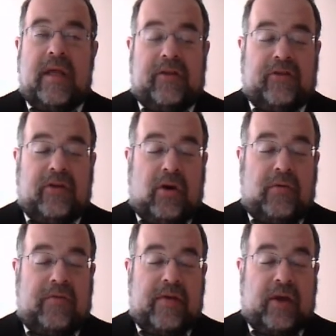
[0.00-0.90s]
And so
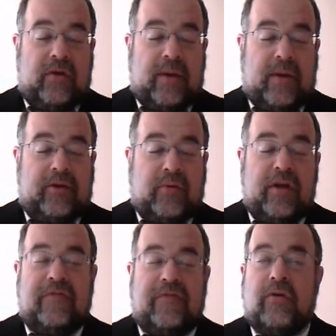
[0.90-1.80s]
value number
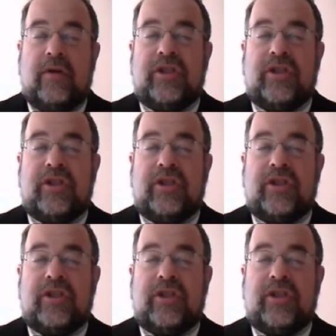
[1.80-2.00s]
24